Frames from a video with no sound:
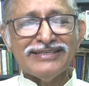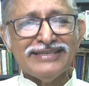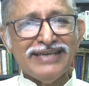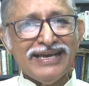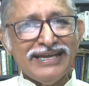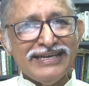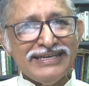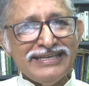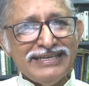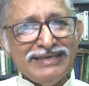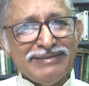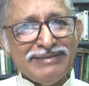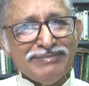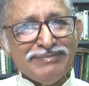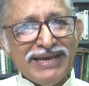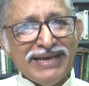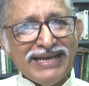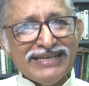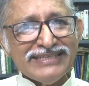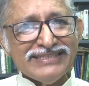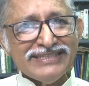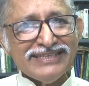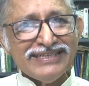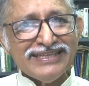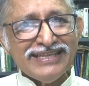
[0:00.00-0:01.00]
Can you
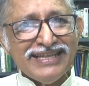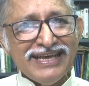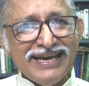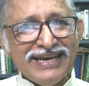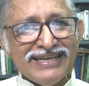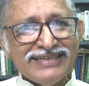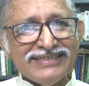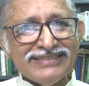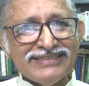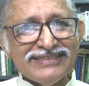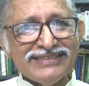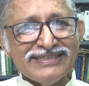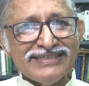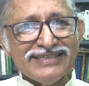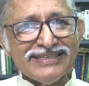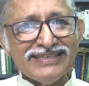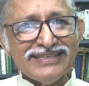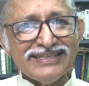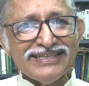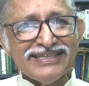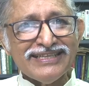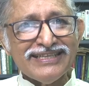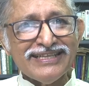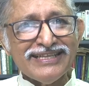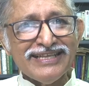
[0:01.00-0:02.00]
imagine that?
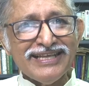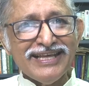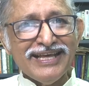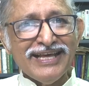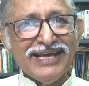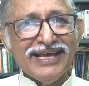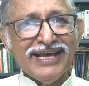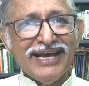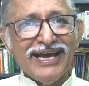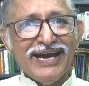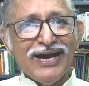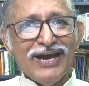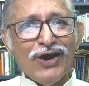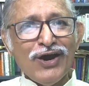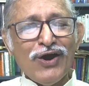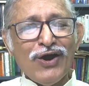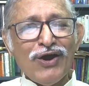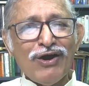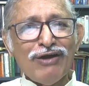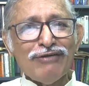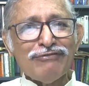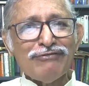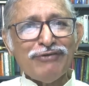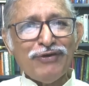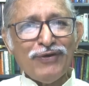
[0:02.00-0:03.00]

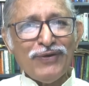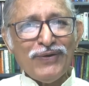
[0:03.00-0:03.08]
Of